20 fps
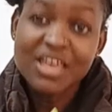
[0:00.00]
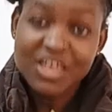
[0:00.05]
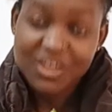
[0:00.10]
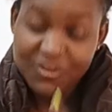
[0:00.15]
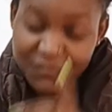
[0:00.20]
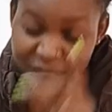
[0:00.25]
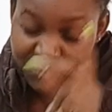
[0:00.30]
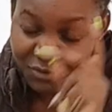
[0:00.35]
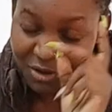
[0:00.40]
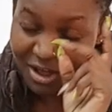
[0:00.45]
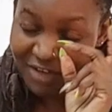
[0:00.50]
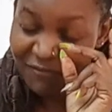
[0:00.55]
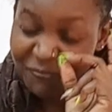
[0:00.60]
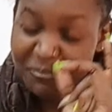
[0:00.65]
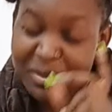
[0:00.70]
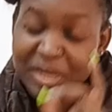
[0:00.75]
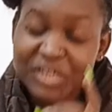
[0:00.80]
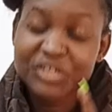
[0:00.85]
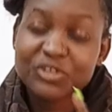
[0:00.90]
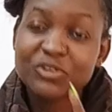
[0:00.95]
if you have
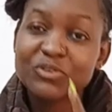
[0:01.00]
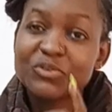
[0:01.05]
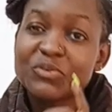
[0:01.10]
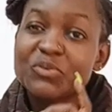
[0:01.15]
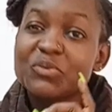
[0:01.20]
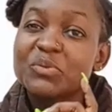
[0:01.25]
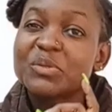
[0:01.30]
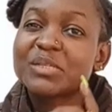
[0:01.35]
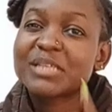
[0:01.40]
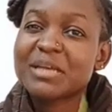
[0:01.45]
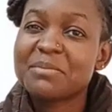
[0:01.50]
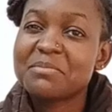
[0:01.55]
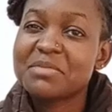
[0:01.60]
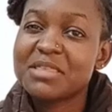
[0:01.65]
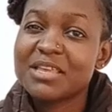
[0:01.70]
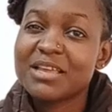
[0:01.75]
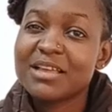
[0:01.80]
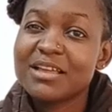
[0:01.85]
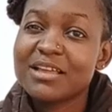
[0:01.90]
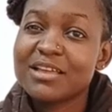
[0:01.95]
passion to do
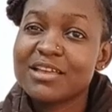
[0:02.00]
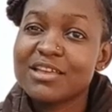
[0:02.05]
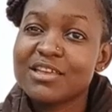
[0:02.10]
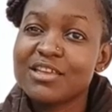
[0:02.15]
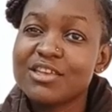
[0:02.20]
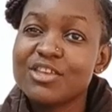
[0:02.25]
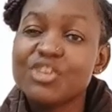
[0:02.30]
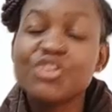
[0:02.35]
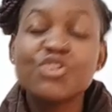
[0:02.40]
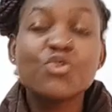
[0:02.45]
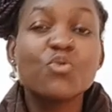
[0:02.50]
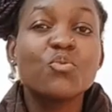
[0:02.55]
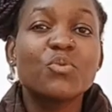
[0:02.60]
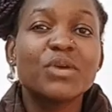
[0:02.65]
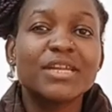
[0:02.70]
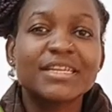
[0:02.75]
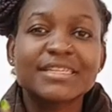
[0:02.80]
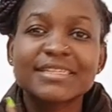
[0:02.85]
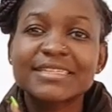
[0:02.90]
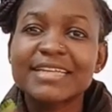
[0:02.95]
something, you
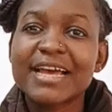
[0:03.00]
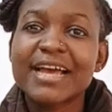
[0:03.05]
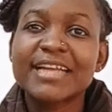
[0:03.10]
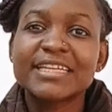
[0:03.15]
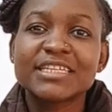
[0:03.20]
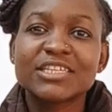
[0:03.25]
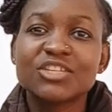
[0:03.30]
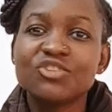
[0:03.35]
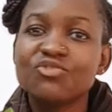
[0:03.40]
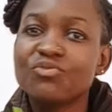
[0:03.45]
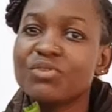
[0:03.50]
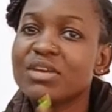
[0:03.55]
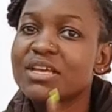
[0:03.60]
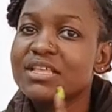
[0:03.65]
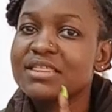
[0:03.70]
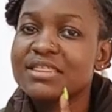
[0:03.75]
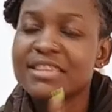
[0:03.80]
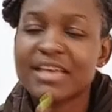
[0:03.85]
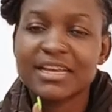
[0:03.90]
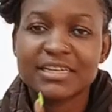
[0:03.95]
will start
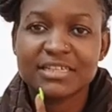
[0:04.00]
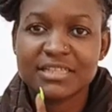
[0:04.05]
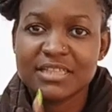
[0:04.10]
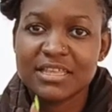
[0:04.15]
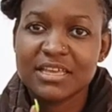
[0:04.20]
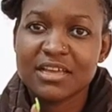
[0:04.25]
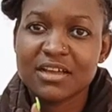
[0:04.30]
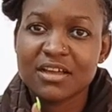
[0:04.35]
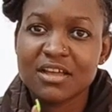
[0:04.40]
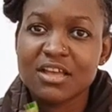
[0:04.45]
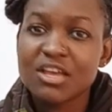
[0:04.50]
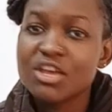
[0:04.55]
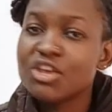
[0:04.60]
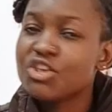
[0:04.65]
doing that thing.